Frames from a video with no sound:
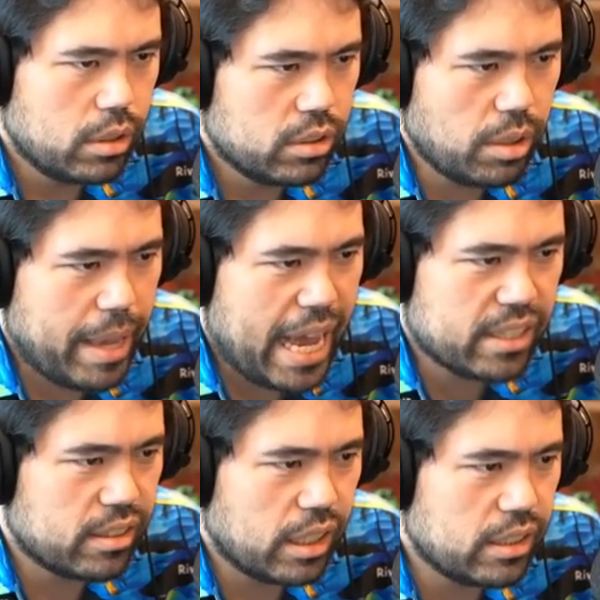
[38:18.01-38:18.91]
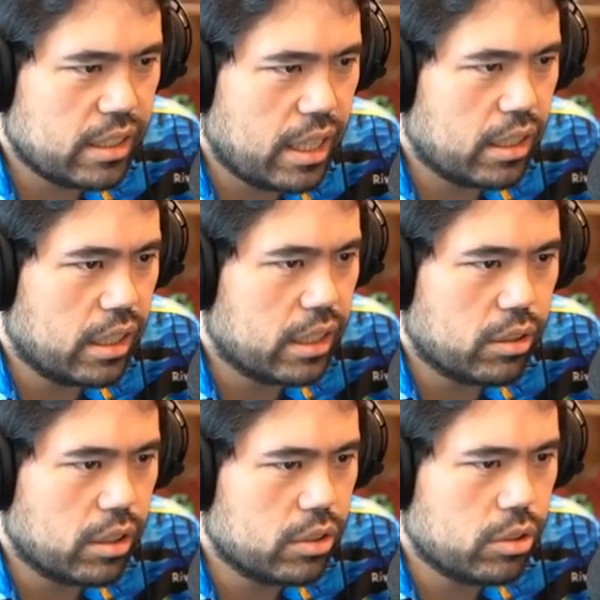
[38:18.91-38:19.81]
some asinine saying like that.
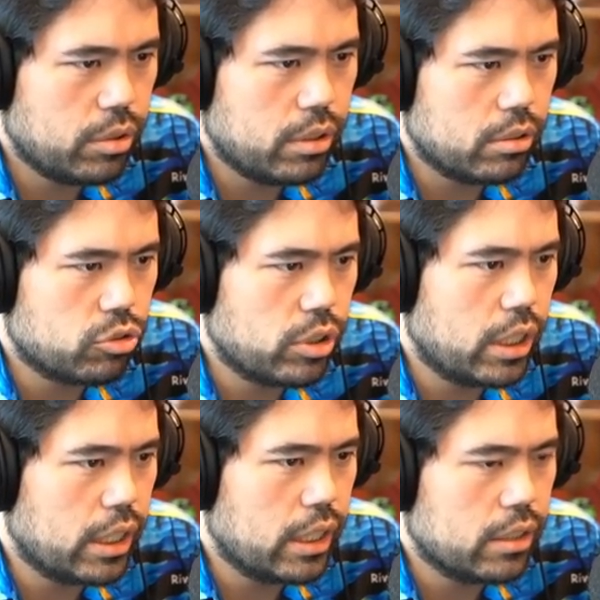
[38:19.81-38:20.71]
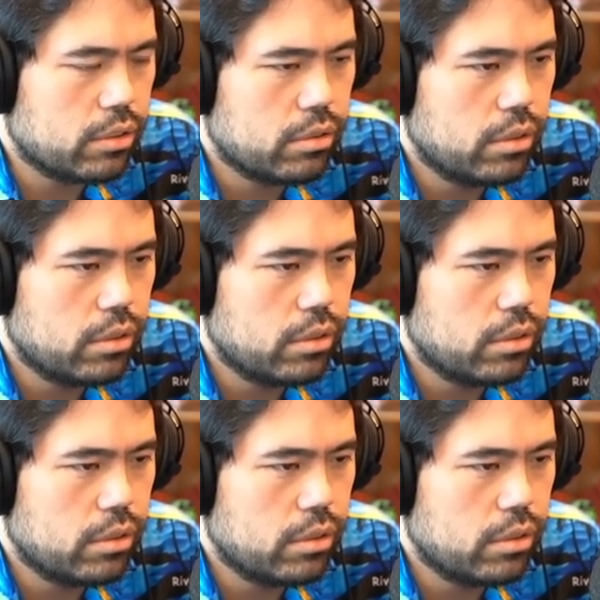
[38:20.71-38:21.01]
Okay, let's go here and trade, I guess.